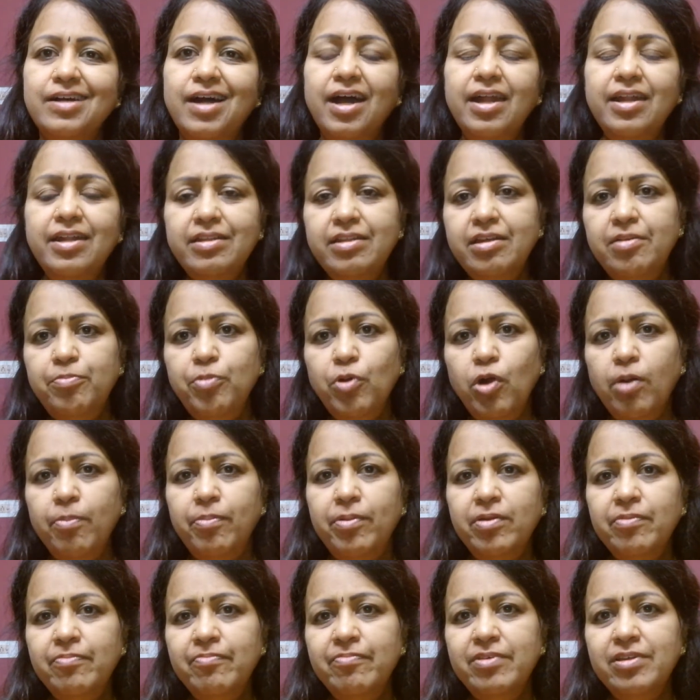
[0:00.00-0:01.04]
Another
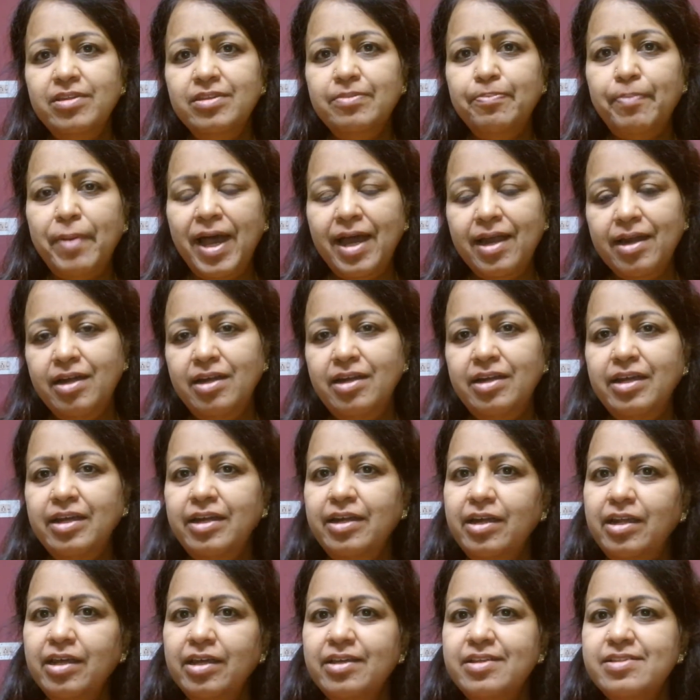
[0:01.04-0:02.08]
problem with
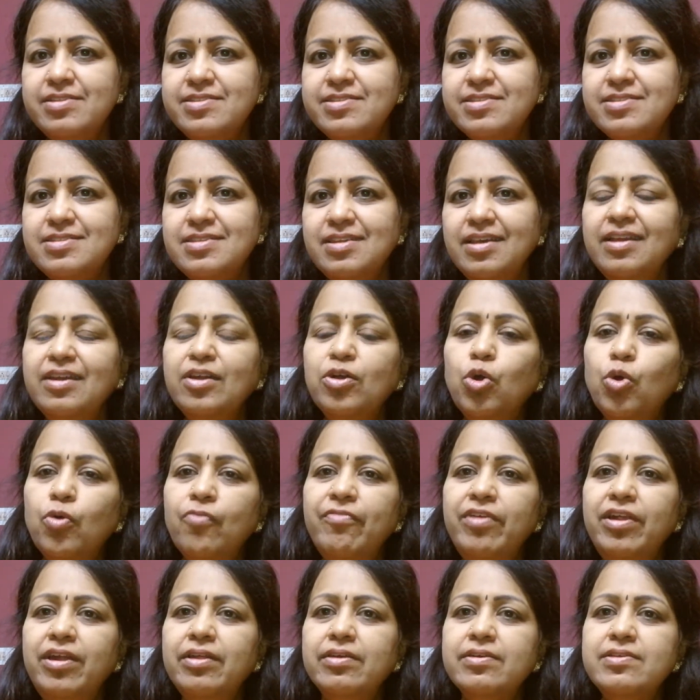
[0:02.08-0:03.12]
parenting teens in
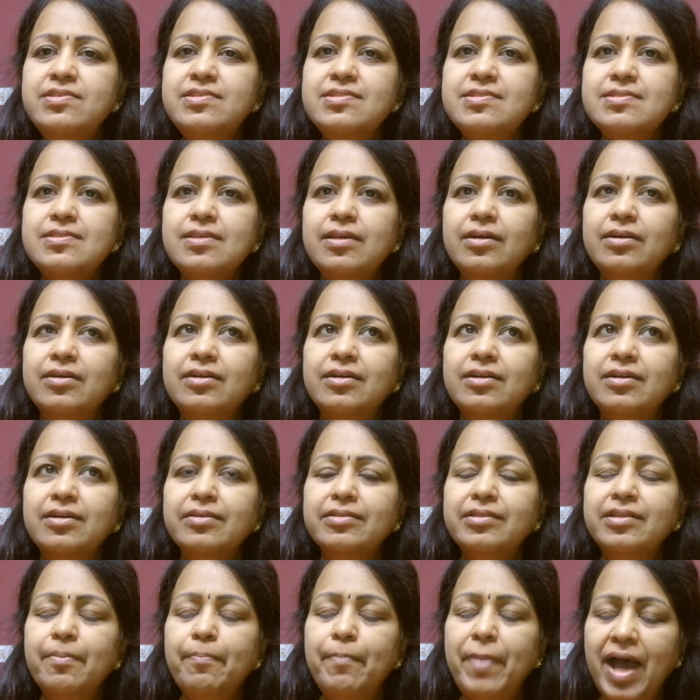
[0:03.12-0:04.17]
COVID is
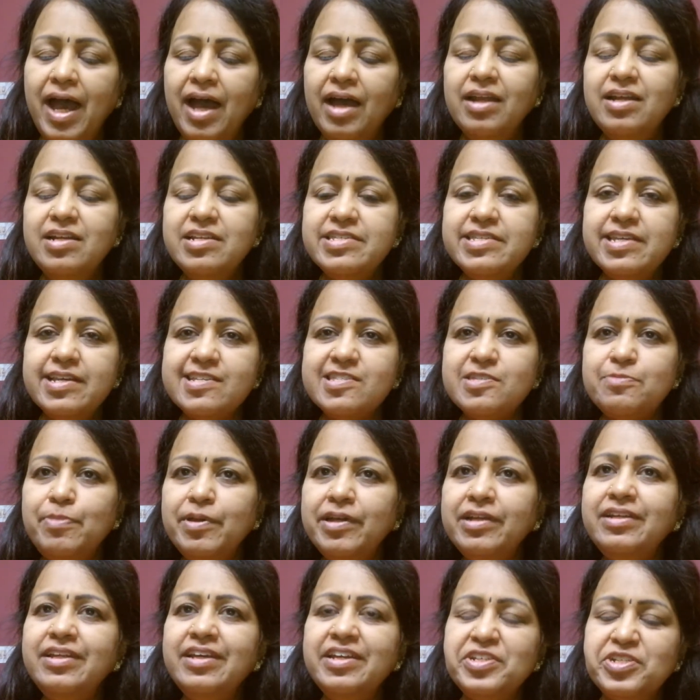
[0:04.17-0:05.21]
the parents'
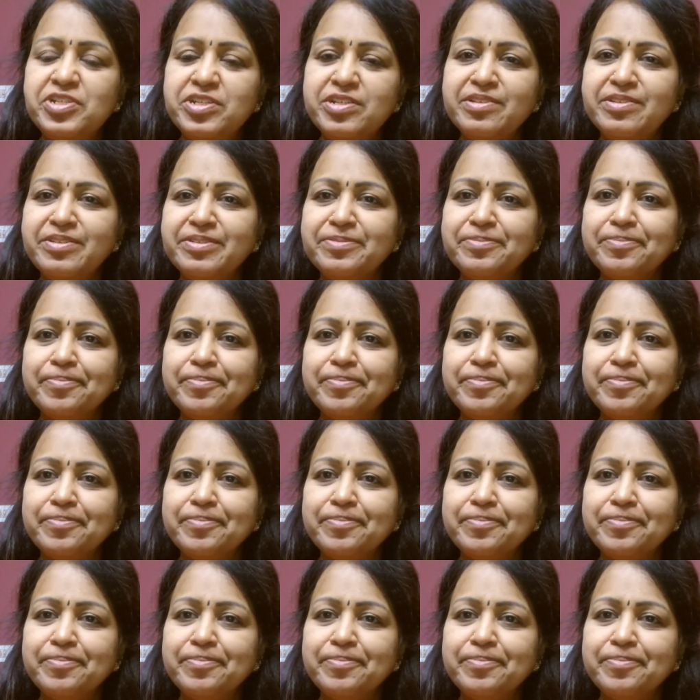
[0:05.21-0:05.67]
expectation.